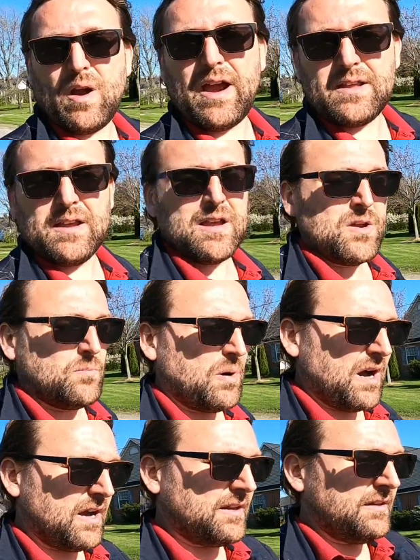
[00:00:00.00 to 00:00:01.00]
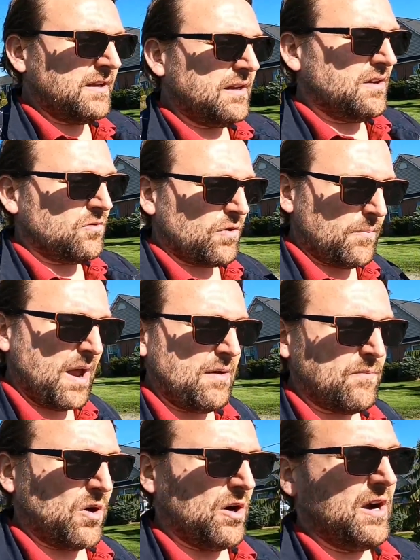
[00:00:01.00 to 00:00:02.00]
right? But
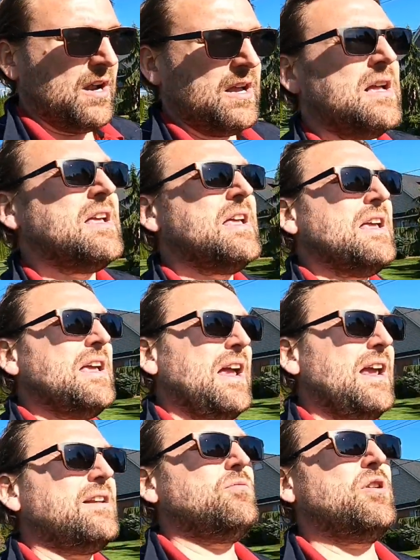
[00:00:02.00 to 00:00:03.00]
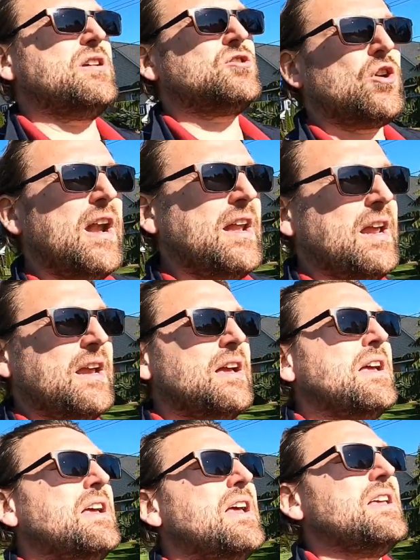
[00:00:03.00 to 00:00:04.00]
remember, AWS training
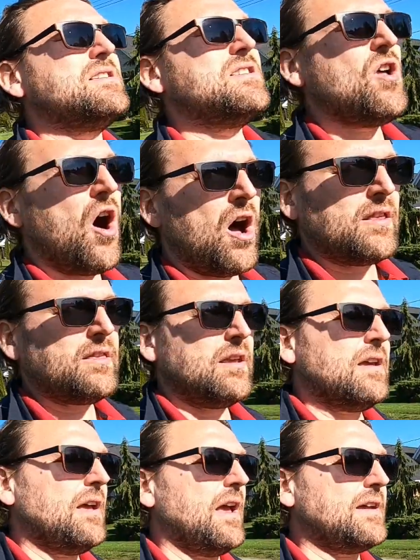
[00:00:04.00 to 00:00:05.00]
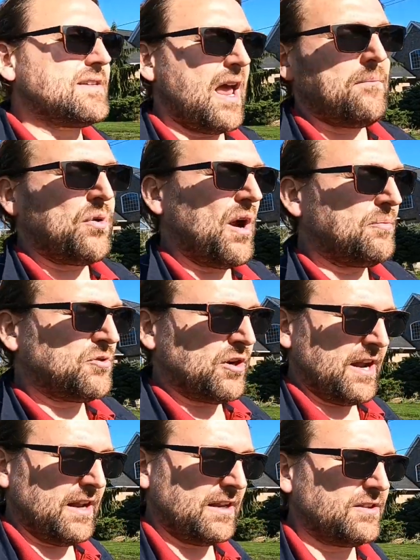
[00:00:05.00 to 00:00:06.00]
is not exam prep
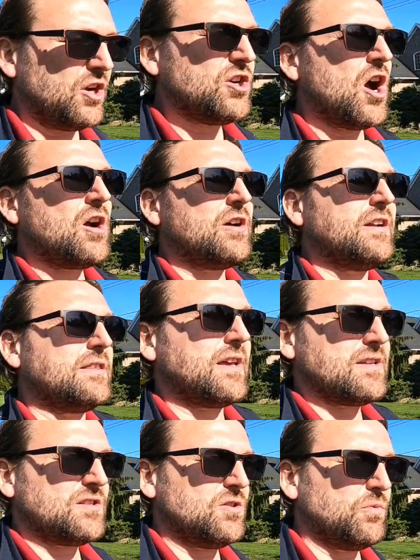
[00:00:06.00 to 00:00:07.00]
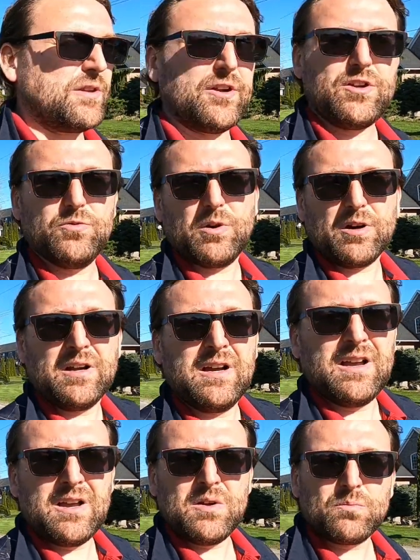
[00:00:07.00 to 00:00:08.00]
training. They're not going to test you whether you were
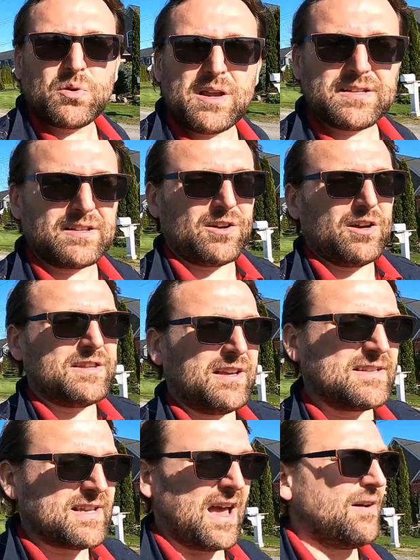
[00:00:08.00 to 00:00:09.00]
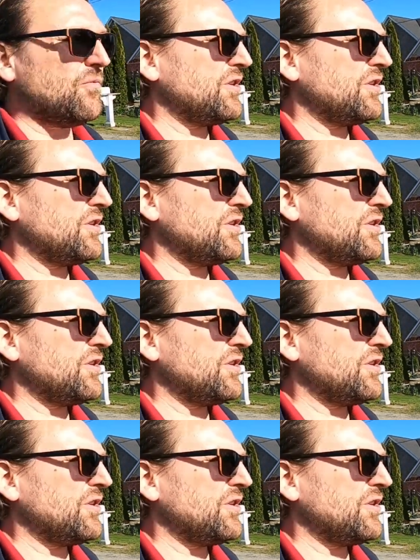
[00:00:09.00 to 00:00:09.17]
present on the exam,